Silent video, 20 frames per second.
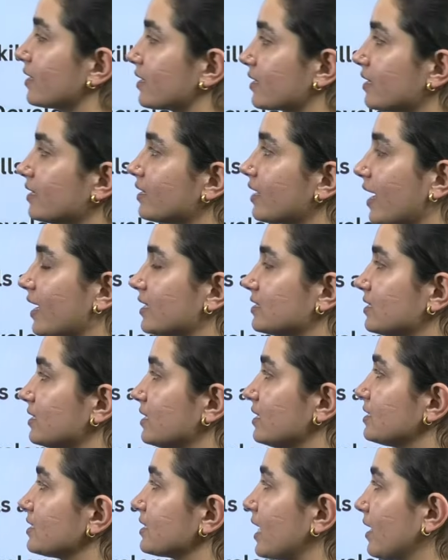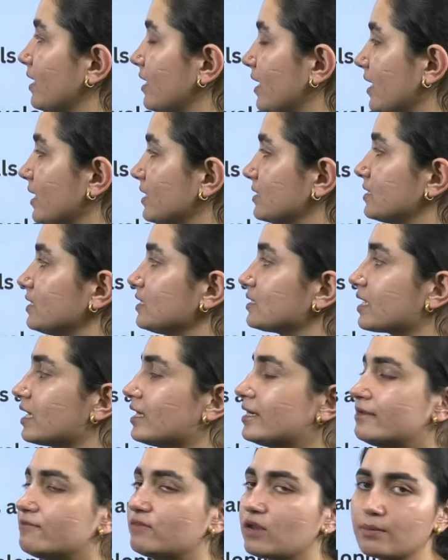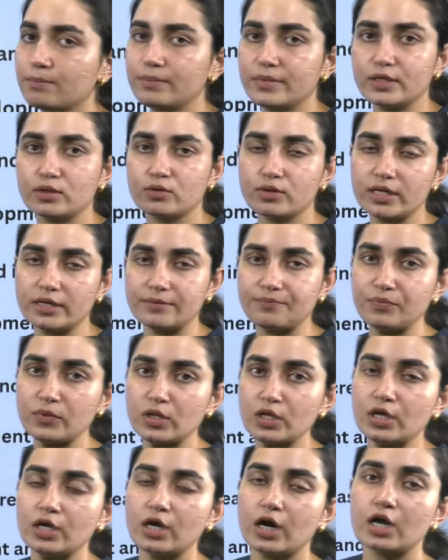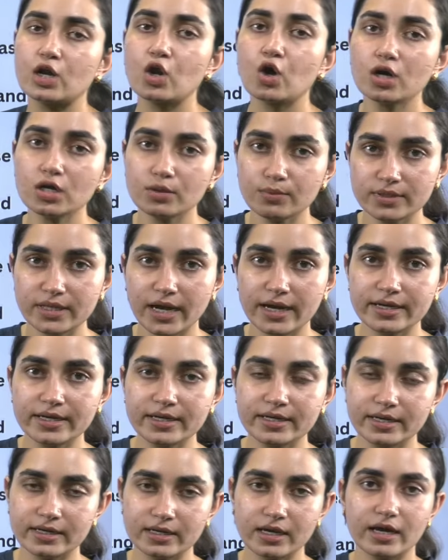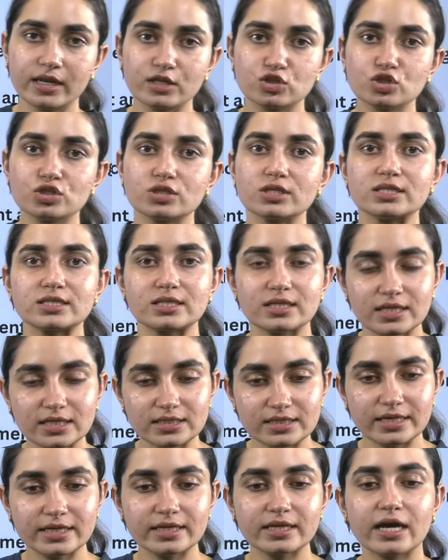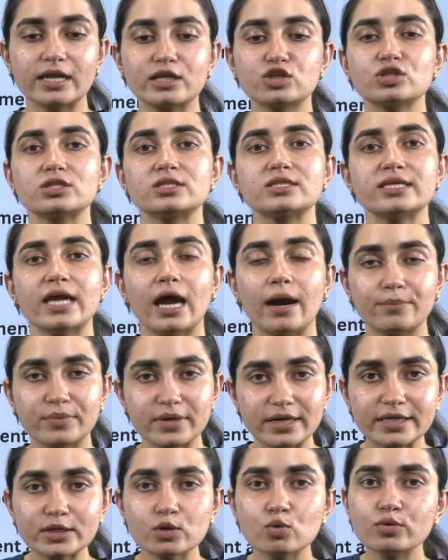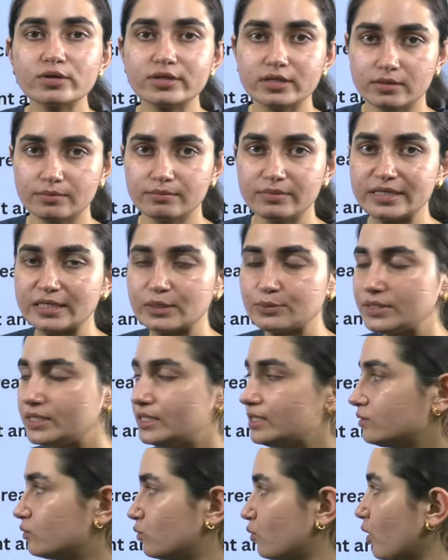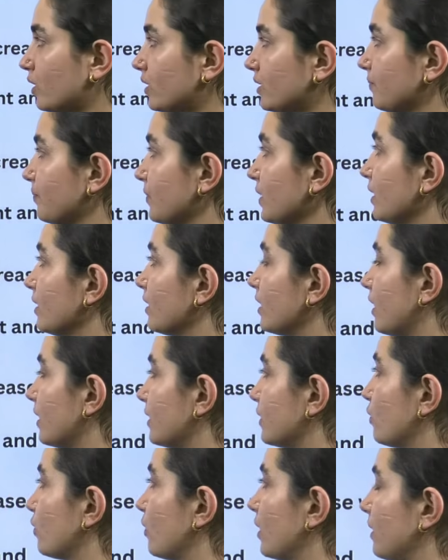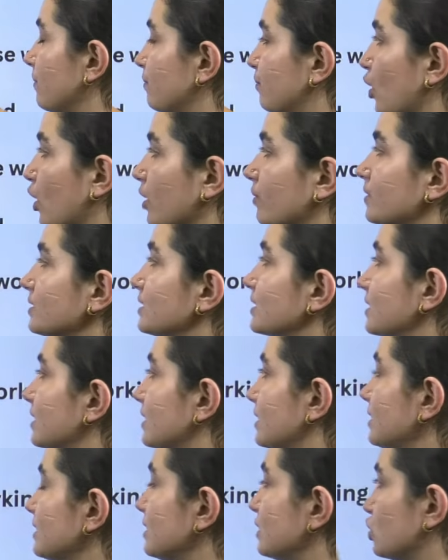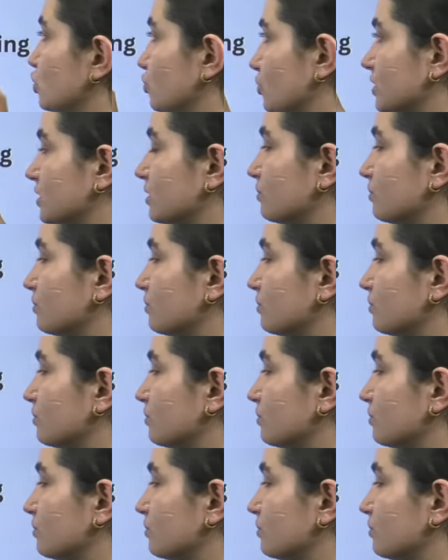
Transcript: recognizes and standardizes the skill development. Okay, along with that it encourages the skills, it encourages the aptitude between what employable skills towards